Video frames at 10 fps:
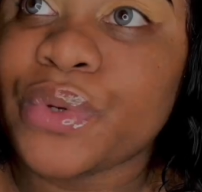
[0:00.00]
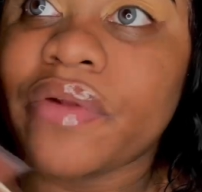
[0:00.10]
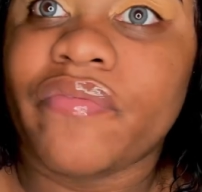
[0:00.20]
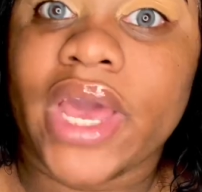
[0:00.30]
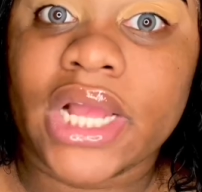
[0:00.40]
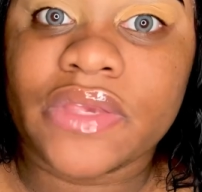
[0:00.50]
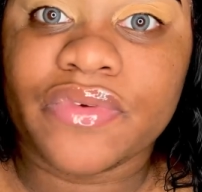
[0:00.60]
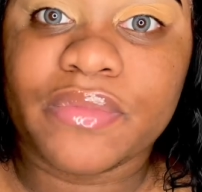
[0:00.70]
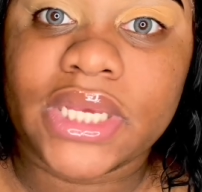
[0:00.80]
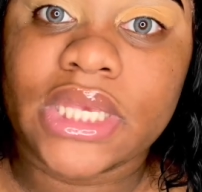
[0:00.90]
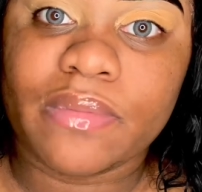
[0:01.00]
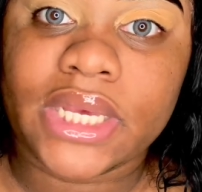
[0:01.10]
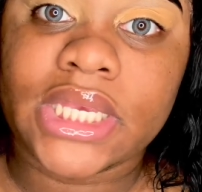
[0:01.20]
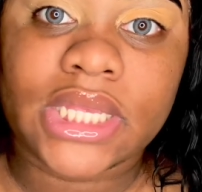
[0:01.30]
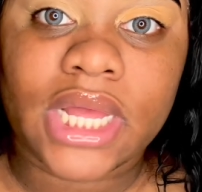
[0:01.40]
advanced for me to be
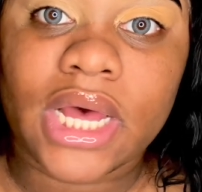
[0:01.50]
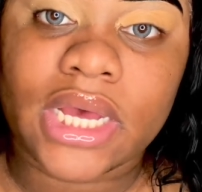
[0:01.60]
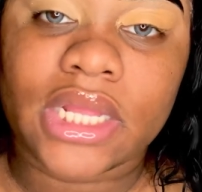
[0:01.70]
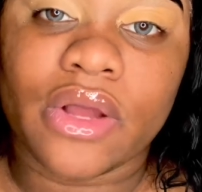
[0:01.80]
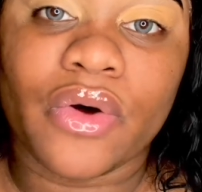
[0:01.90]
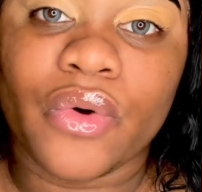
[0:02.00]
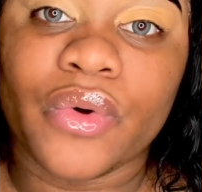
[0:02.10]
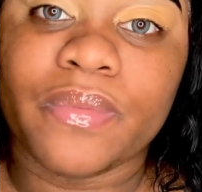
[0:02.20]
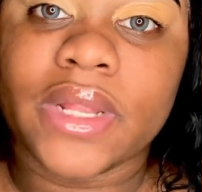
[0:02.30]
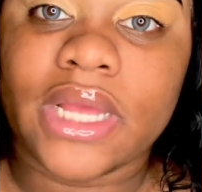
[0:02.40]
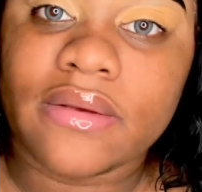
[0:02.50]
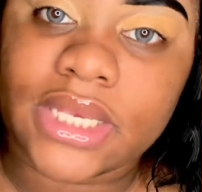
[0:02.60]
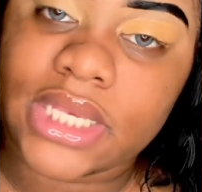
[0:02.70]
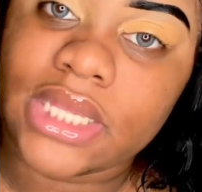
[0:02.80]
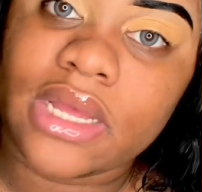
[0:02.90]
stuck in the old belief
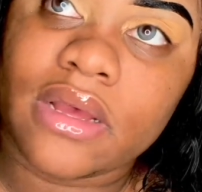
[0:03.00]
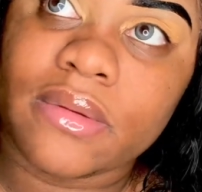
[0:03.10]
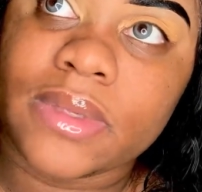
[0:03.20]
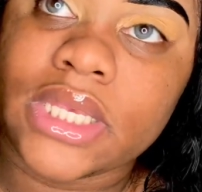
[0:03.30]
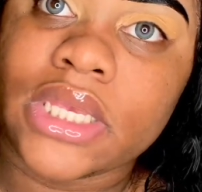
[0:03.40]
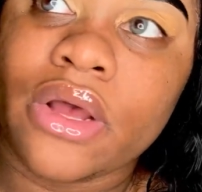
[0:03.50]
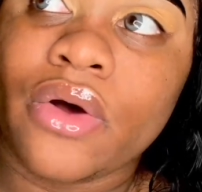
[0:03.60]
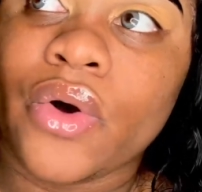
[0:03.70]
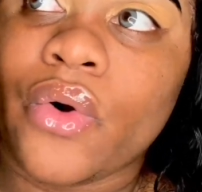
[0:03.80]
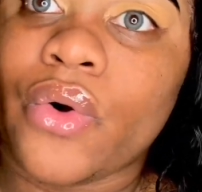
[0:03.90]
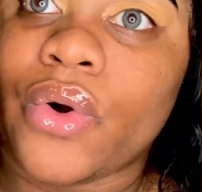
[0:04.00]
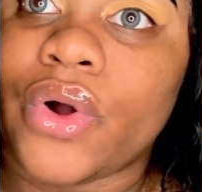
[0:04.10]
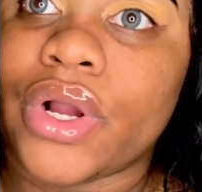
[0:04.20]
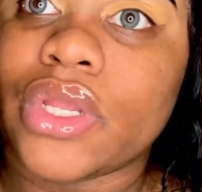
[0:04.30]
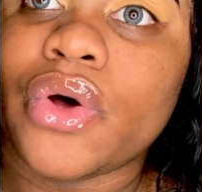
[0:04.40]
systems
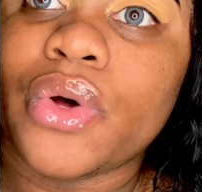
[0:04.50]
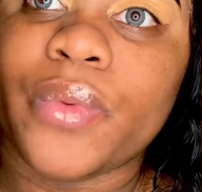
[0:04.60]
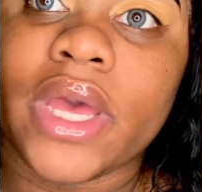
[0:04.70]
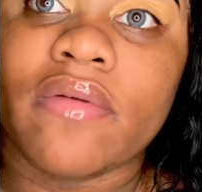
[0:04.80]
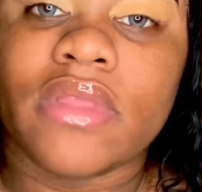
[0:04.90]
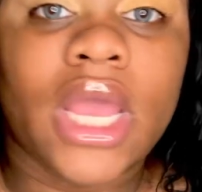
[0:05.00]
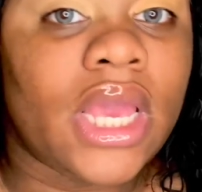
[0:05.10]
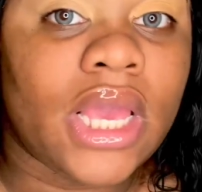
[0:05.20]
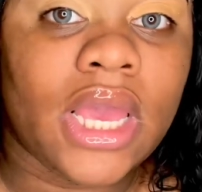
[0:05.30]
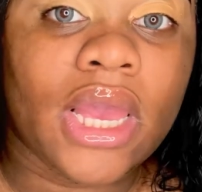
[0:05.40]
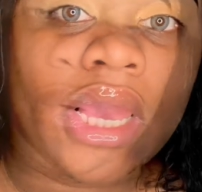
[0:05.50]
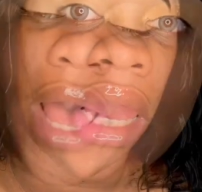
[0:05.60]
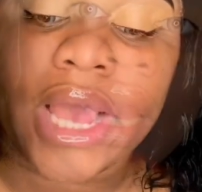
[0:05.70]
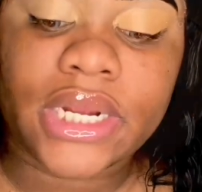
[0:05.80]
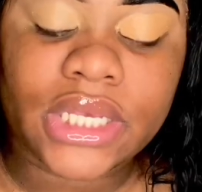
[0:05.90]
or the old way of thinking.
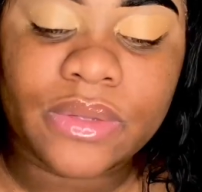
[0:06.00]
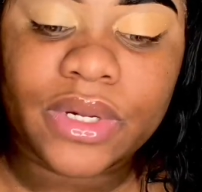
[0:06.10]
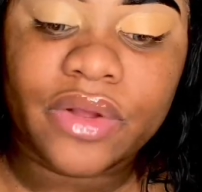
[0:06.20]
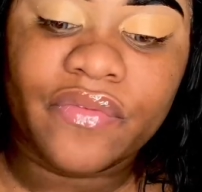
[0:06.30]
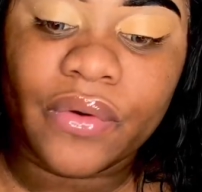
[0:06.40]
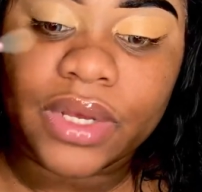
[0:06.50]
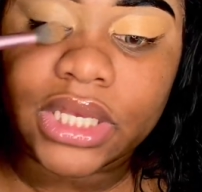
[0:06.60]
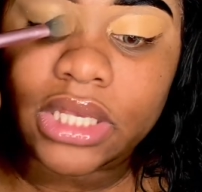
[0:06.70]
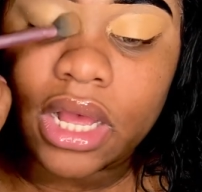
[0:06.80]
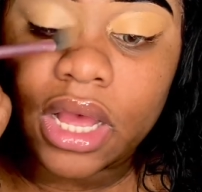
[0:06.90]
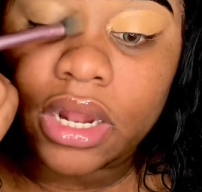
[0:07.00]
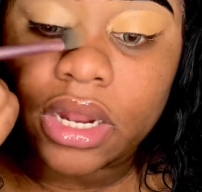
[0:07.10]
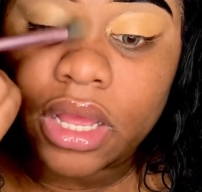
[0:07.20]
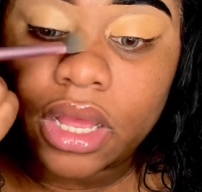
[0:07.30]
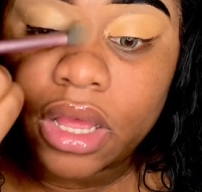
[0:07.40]
I just want to focus on
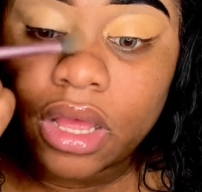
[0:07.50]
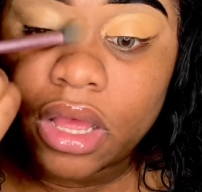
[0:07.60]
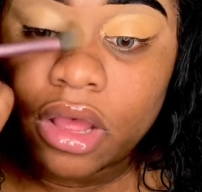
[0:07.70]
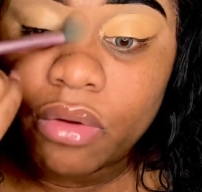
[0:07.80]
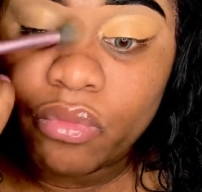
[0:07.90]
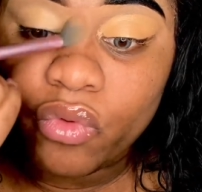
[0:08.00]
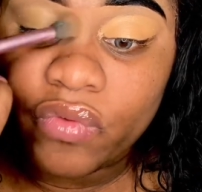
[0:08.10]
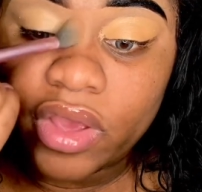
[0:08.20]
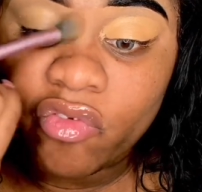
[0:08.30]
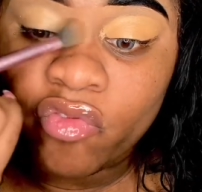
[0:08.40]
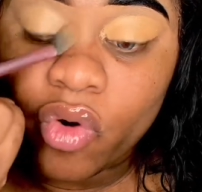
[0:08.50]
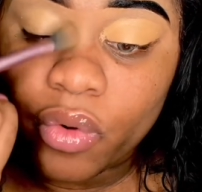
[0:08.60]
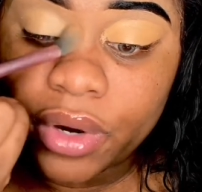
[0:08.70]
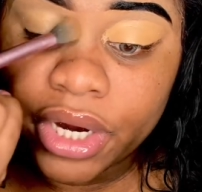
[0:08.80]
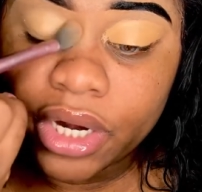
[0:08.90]
moving
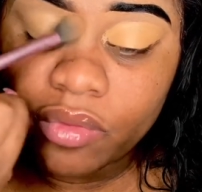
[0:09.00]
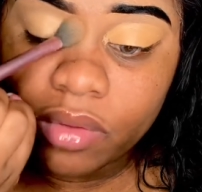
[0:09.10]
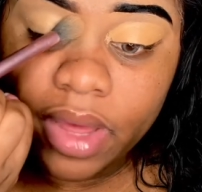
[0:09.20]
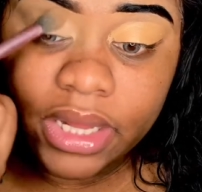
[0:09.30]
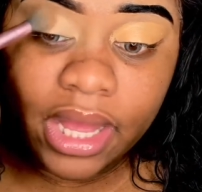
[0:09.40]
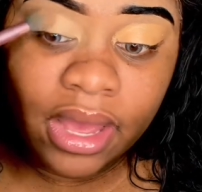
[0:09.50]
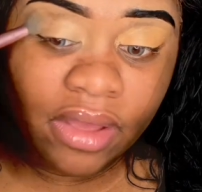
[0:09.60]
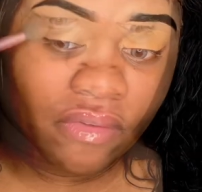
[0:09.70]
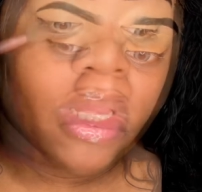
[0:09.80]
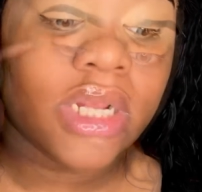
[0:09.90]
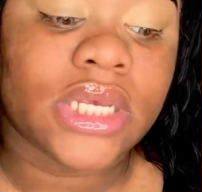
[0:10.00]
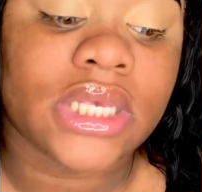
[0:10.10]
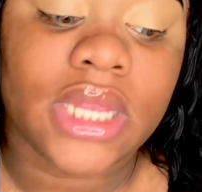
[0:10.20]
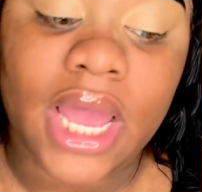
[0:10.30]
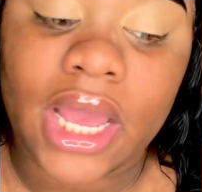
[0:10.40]
forward with my life. I really just
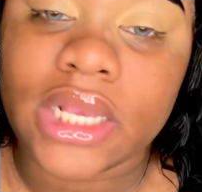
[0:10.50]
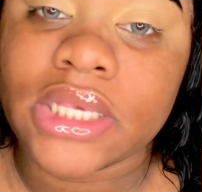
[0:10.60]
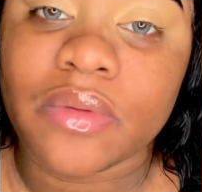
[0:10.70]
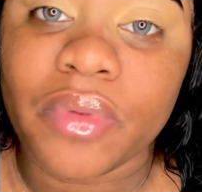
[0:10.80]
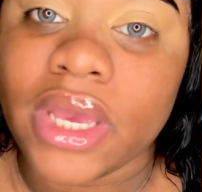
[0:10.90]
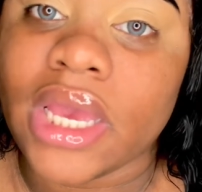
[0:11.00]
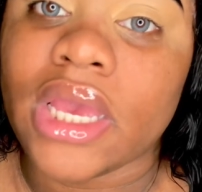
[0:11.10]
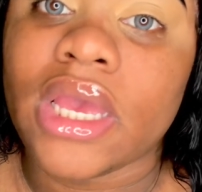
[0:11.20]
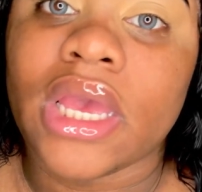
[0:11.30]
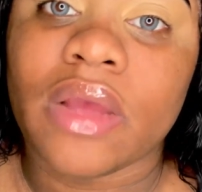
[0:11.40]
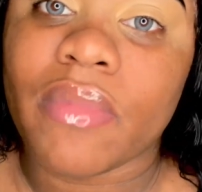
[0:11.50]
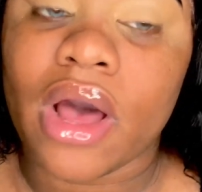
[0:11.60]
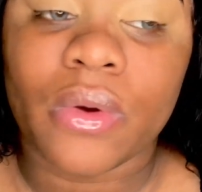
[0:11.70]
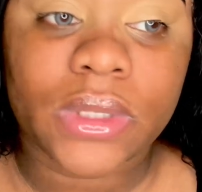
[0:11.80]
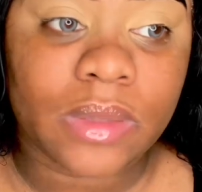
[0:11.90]
like to be in my
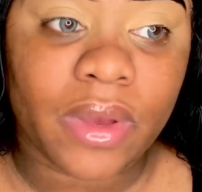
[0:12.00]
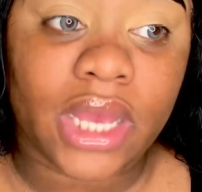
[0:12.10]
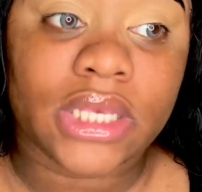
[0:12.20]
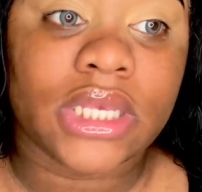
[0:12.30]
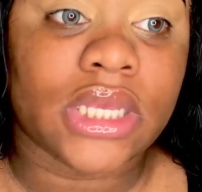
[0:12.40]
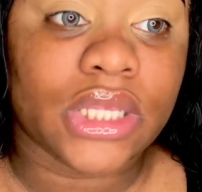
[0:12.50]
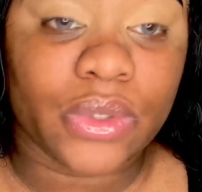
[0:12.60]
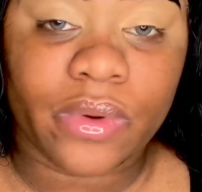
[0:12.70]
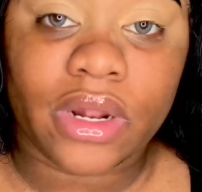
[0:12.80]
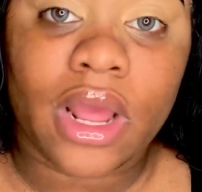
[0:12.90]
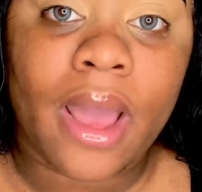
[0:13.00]
own space and doing